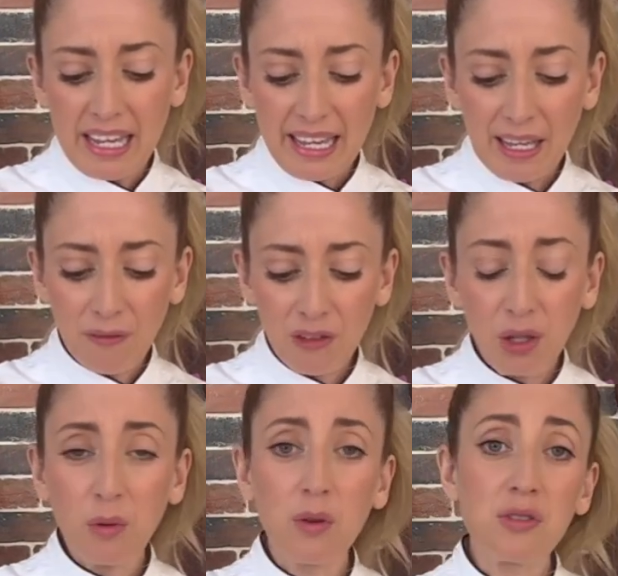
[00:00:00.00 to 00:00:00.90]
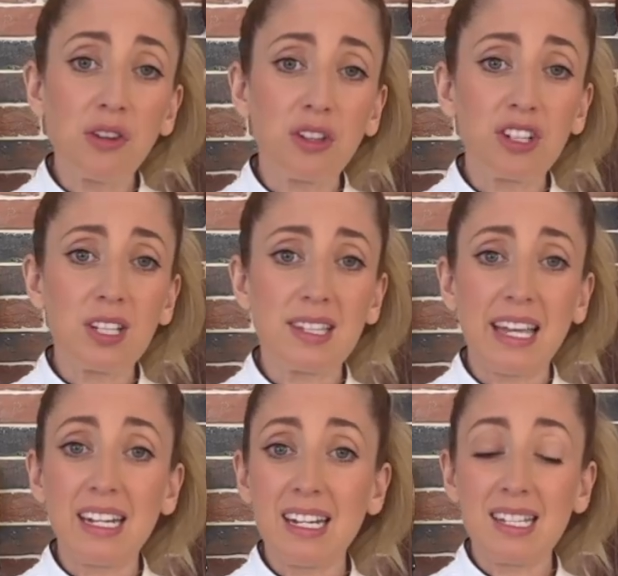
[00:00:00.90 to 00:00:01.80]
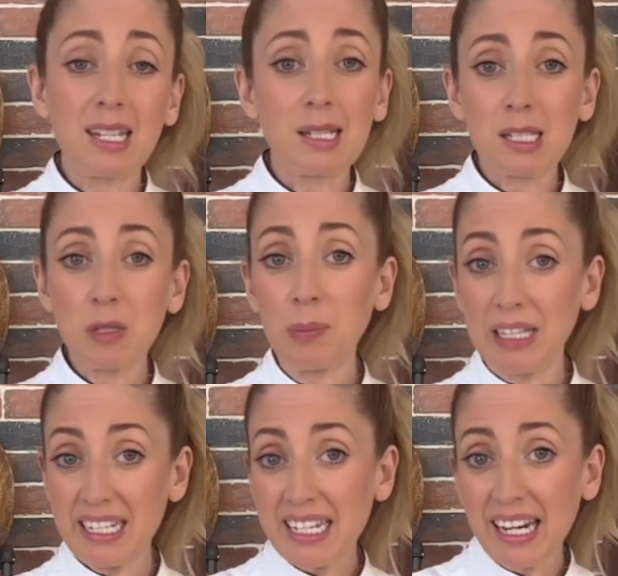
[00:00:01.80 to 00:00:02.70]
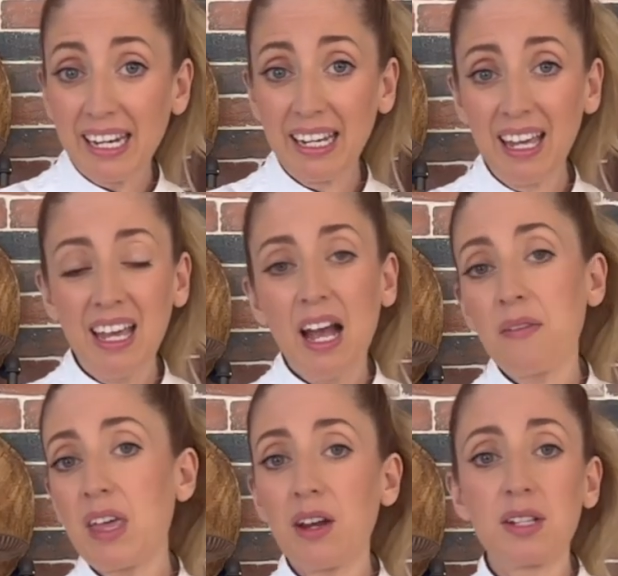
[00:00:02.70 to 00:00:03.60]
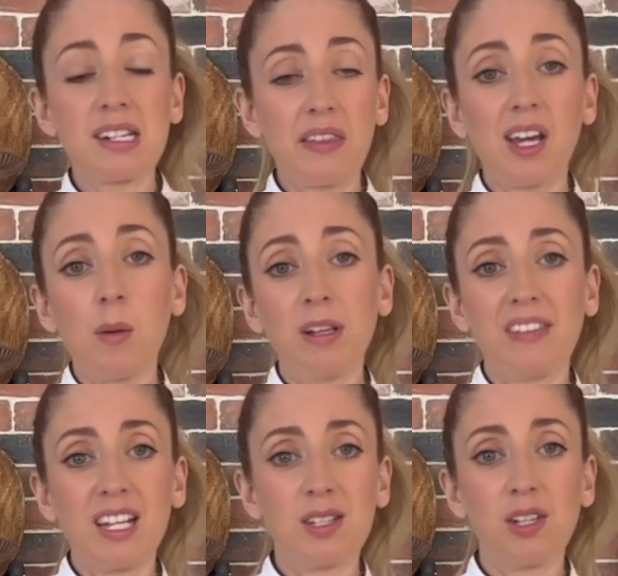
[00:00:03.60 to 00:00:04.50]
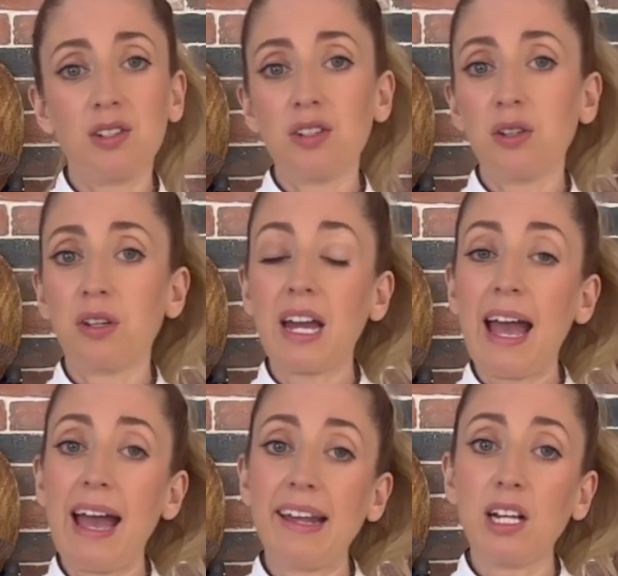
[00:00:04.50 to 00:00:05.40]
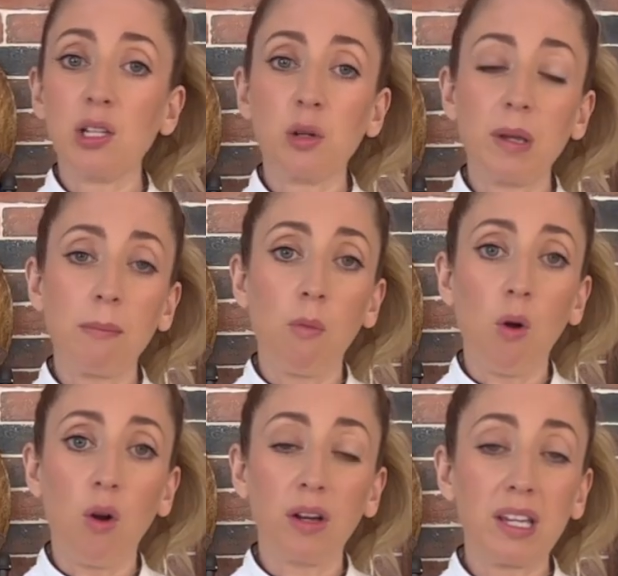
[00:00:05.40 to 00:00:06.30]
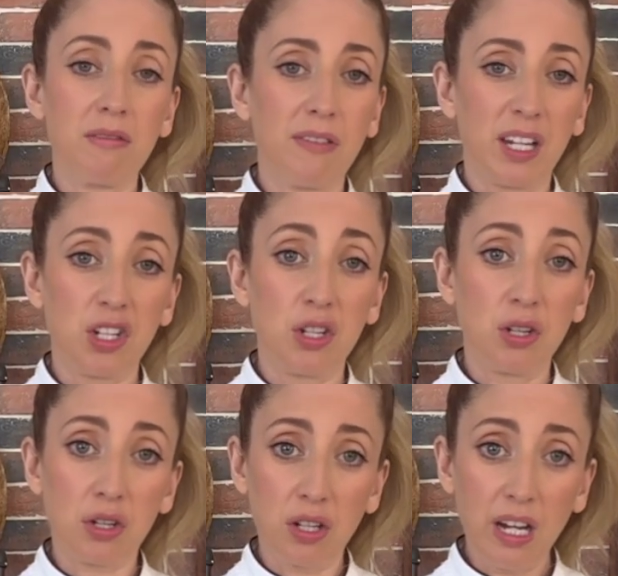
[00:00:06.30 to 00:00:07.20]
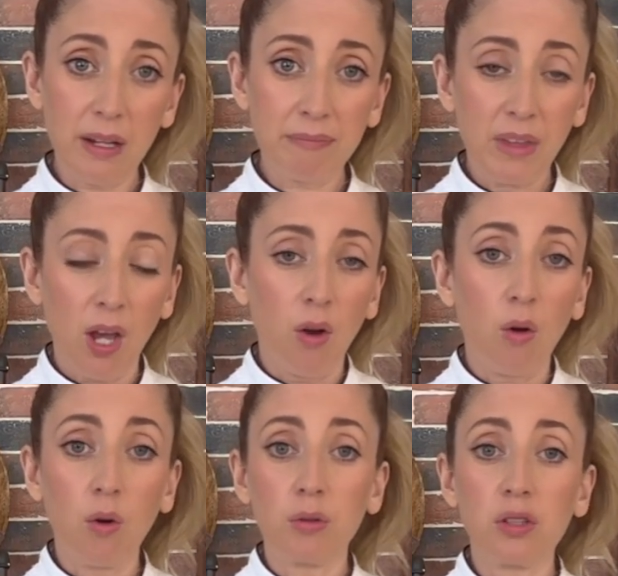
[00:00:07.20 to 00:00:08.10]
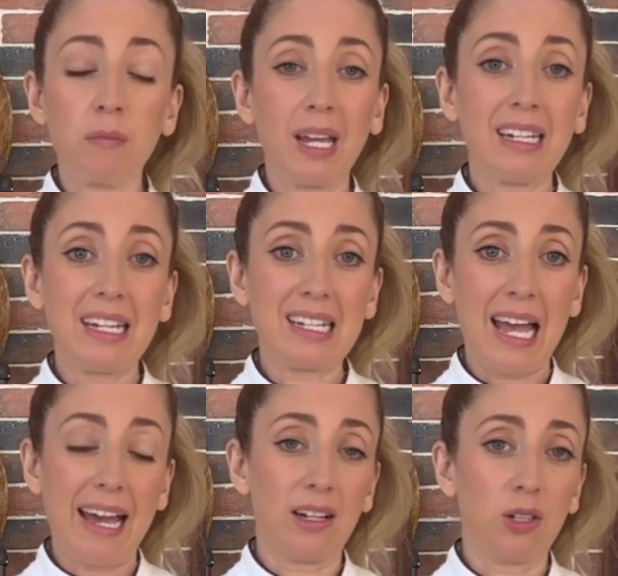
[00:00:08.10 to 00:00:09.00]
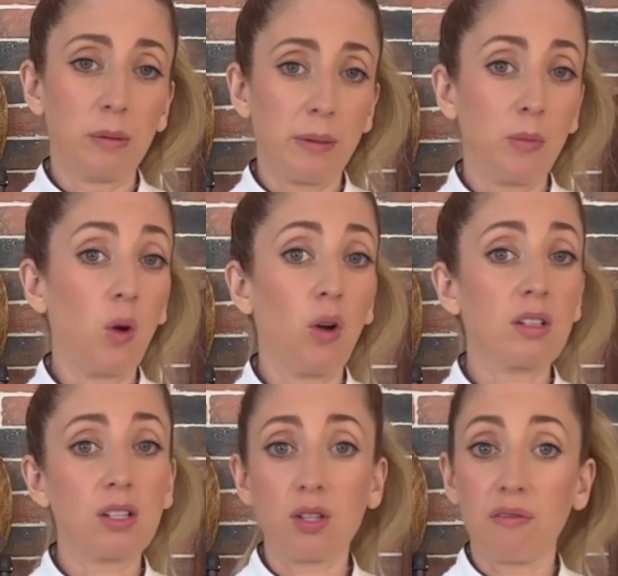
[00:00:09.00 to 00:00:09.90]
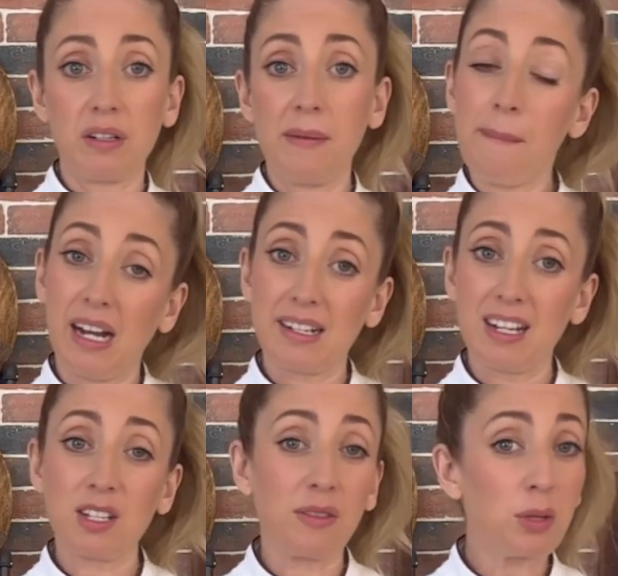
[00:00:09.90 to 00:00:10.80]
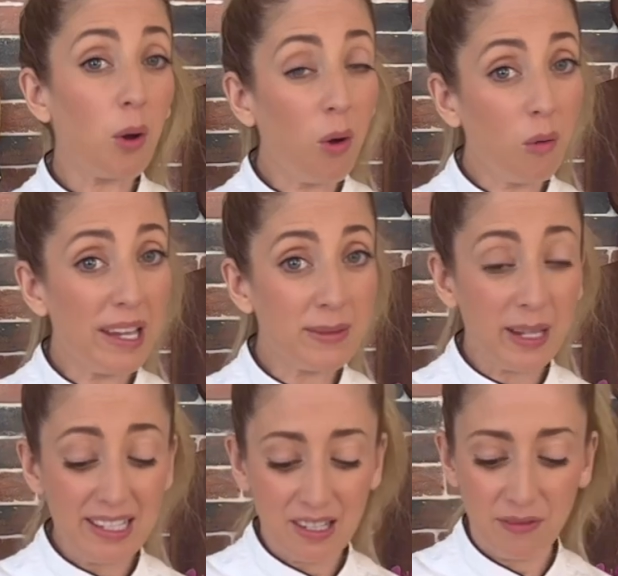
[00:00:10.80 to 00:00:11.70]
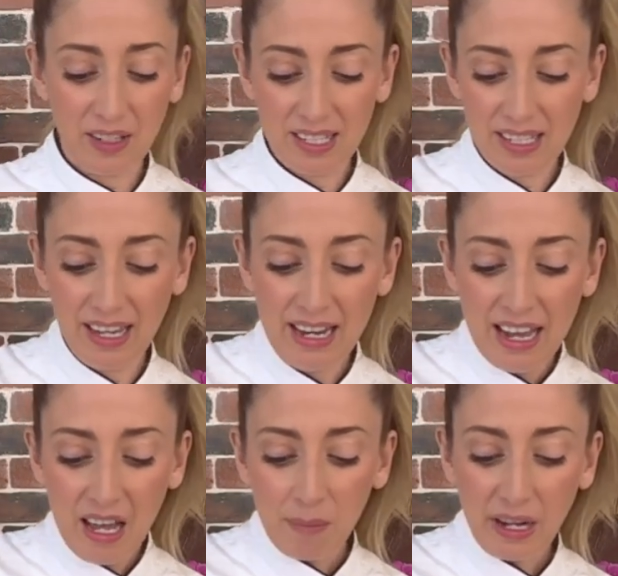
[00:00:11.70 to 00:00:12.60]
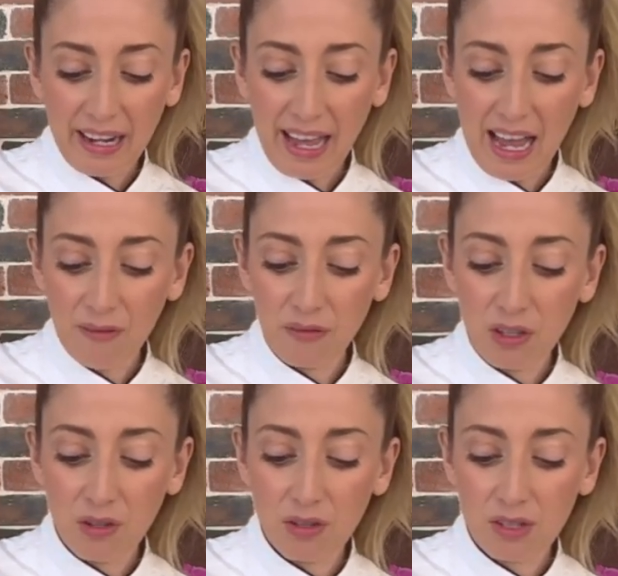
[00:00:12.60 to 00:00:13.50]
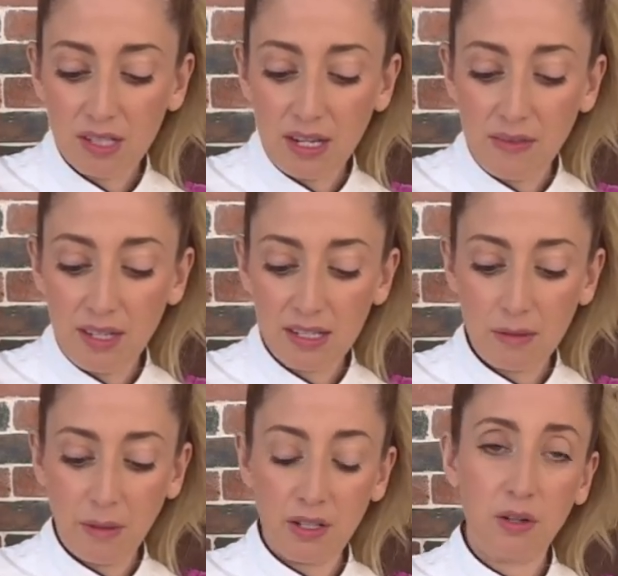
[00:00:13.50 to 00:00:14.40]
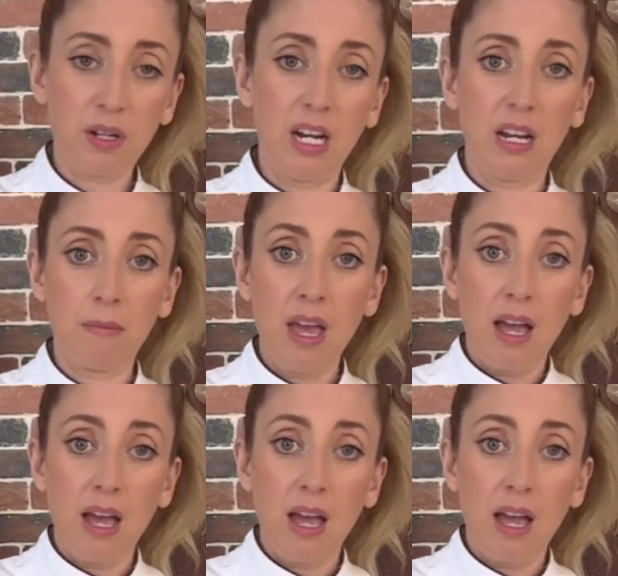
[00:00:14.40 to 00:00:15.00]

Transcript: If you notice that it is splitting, there is another couple of things that you can do. You can add a little bit more confectioner's sugar, or you may need to add a little bit more softened butter. So there's always ways to fix it, but I have used this buttercream,